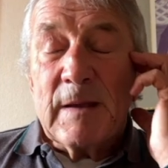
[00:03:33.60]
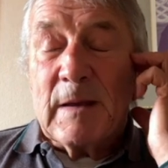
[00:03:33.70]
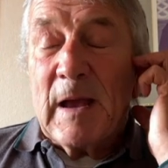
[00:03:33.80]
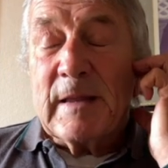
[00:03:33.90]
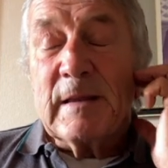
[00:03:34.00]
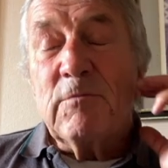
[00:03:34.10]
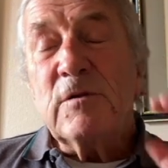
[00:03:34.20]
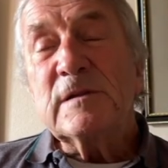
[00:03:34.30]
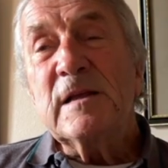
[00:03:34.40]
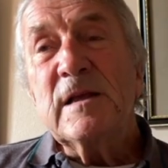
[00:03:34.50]
And there was
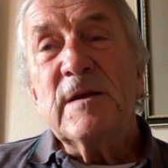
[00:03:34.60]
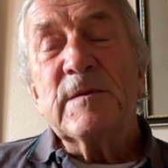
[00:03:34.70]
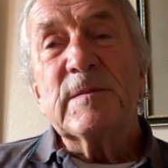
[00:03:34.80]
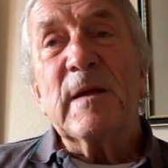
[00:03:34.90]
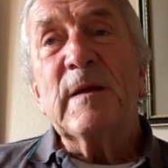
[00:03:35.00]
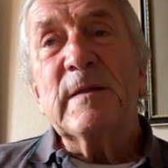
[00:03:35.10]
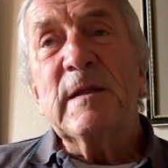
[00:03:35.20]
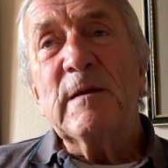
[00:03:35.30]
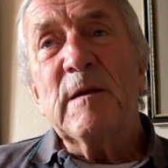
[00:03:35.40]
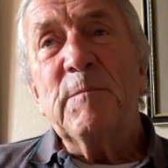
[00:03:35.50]
a, and
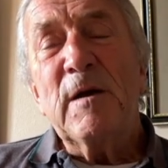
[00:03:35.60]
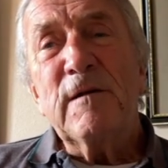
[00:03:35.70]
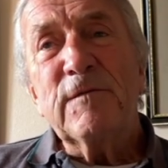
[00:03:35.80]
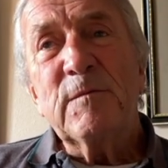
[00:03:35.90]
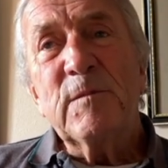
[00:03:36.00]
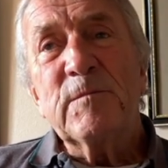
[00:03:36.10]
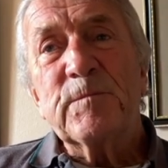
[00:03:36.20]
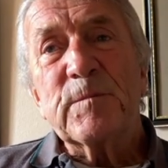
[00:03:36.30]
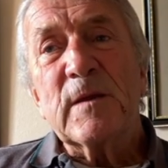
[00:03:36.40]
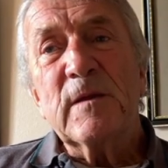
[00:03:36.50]
there, apart from
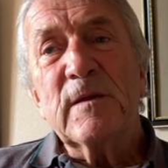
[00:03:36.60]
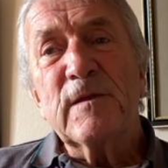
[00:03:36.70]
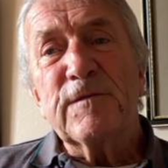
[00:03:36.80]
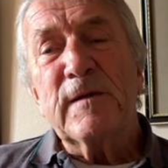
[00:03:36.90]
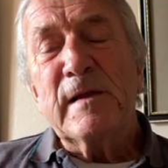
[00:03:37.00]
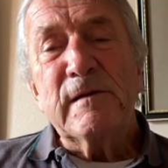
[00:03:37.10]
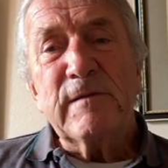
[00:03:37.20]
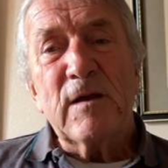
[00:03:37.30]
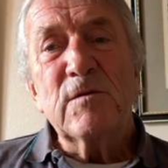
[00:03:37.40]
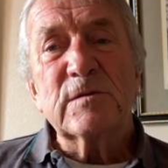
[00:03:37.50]
the failure of that
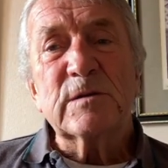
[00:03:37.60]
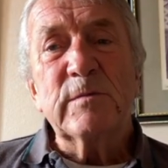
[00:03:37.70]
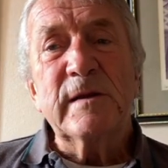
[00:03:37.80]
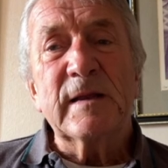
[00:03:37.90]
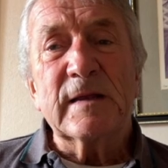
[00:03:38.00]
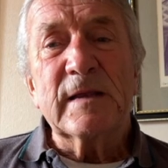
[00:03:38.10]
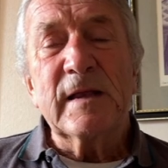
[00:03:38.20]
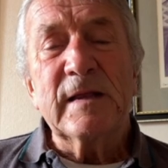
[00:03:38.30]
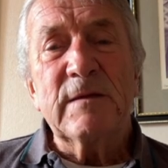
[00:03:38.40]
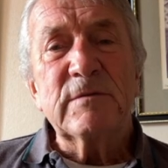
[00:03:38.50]
horse to win that day,
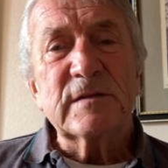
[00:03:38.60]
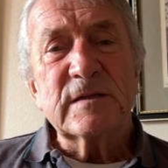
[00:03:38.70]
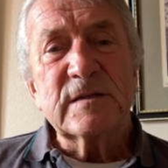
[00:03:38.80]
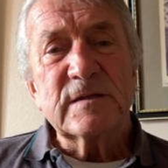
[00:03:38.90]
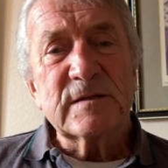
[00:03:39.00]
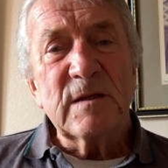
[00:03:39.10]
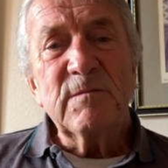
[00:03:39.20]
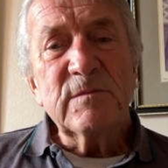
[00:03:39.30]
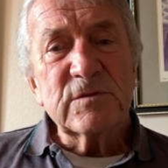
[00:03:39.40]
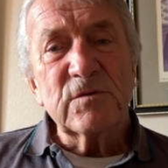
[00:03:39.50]
there was a, some
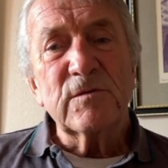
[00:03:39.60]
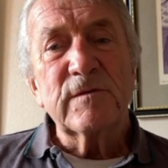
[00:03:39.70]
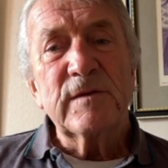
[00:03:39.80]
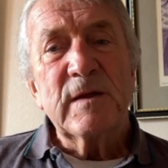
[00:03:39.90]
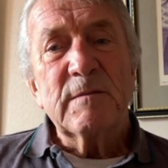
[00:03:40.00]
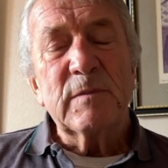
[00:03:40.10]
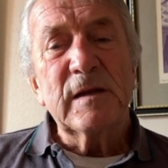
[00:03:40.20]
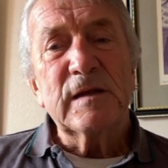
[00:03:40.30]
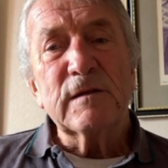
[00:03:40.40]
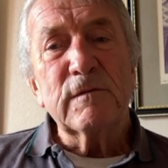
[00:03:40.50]
sort of
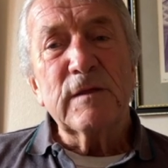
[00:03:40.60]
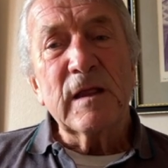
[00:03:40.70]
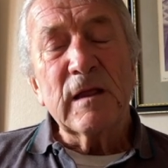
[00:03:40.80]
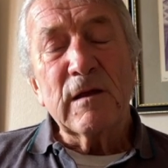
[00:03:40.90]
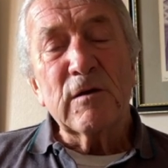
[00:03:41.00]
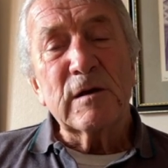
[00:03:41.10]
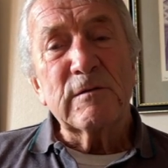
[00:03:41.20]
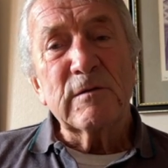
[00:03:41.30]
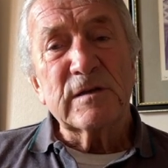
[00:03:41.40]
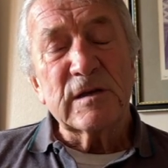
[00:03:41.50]
political thing going on uh,
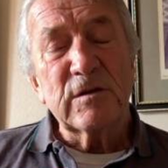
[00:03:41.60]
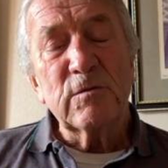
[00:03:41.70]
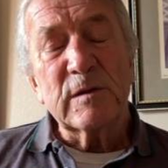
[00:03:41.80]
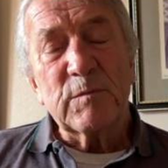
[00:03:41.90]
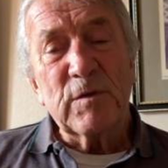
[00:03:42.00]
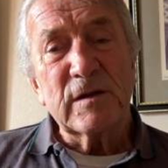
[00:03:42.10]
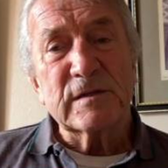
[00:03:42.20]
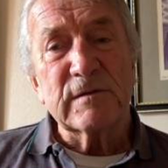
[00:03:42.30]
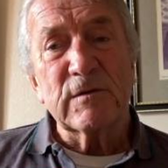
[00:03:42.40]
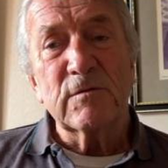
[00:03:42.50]
to do with the price
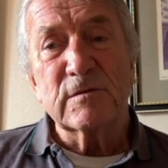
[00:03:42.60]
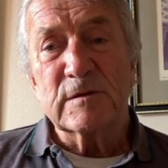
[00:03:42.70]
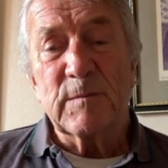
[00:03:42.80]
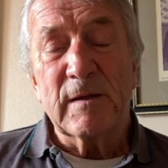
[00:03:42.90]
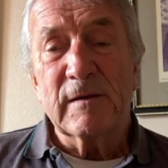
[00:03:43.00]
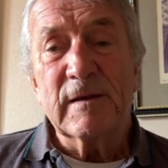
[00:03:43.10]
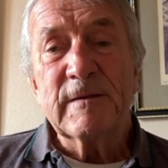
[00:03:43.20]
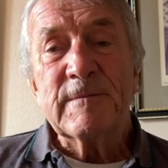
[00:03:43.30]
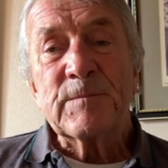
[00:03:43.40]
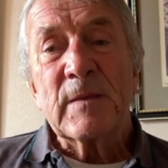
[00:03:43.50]
of the horse, apparently.
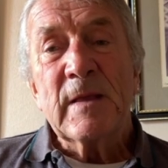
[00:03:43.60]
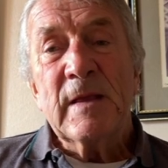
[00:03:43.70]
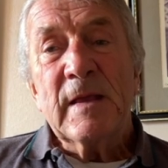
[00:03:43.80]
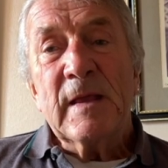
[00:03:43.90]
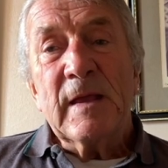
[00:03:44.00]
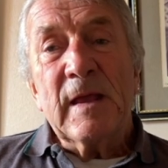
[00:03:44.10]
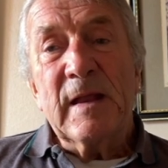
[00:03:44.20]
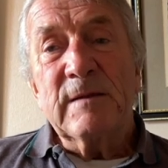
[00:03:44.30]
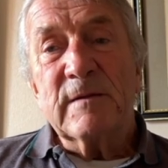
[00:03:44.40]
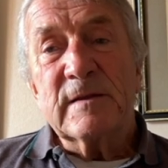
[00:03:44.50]

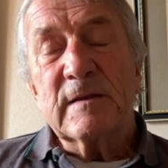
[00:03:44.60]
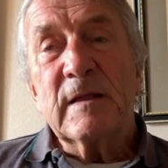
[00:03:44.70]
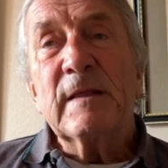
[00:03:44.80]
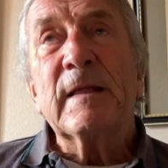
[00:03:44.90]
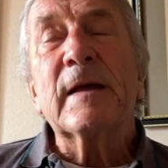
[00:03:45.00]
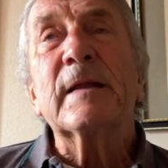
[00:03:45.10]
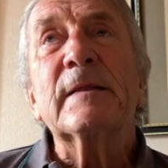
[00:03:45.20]
Anyway, that